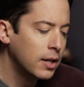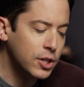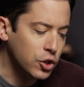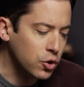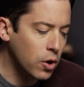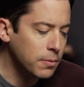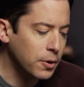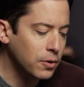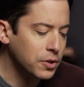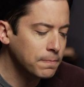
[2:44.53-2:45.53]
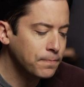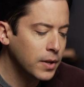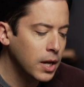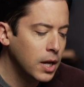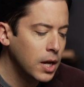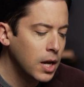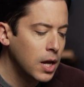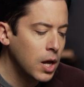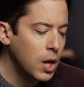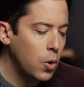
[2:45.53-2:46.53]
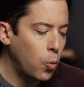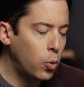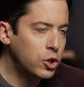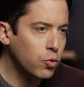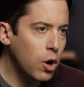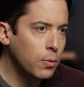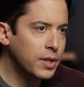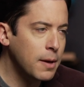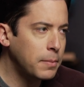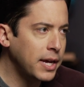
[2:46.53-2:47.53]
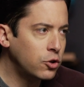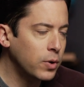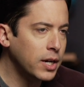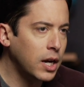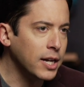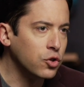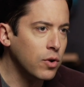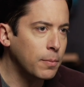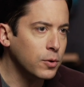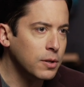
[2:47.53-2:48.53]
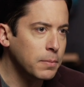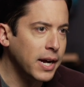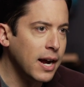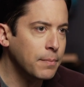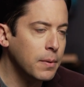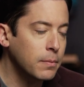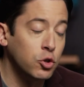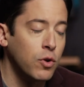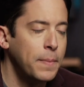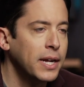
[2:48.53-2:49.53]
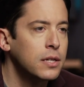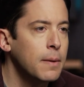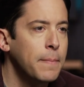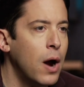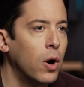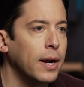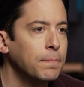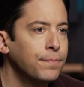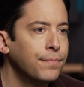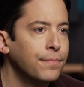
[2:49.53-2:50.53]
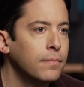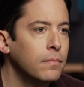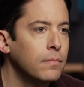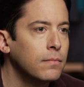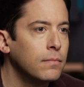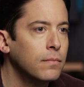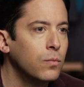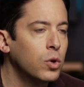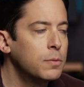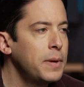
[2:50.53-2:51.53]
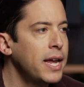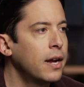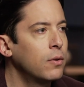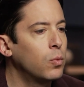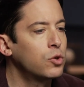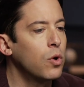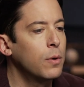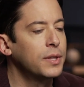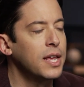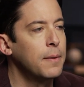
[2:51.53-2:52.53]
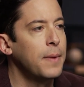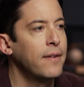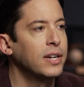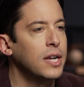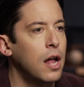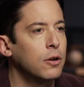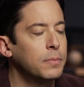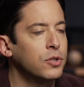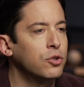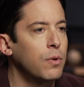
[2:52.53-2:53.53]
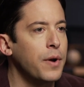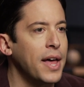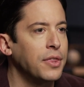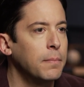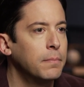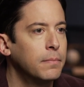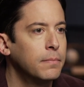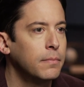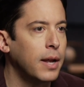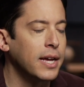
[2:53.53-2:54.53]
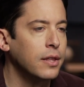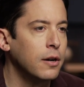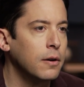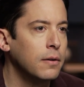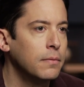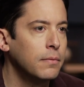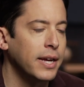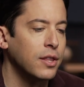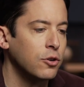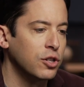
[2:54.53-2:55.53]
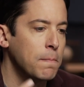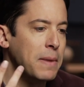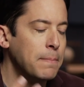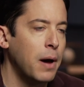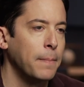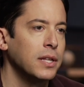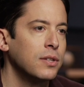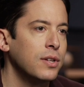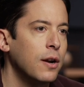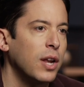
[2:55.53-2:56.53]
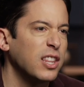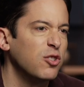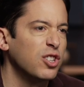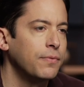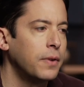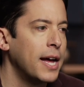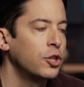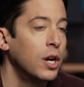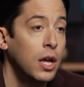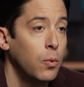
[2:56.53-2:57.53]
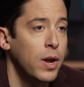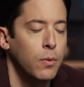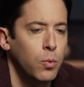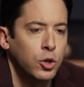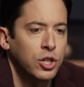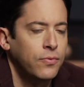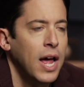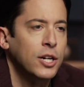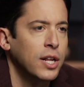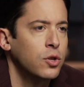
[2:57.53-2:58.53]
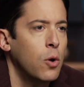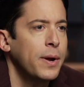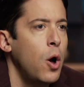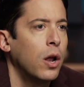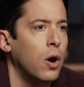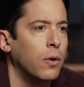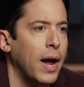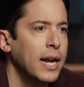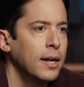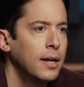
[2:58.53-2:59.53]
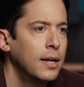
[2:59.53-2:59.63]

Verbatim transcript: Let's just call them girls. What's wrong with them being treated like strippers and picking up the stripping is empowering. What's being what's wrong with them having dollar bills thrown at them like they're like they're just meat puppets, you know, like they're just flesh. We, we're just flesh. That's all we all are, right?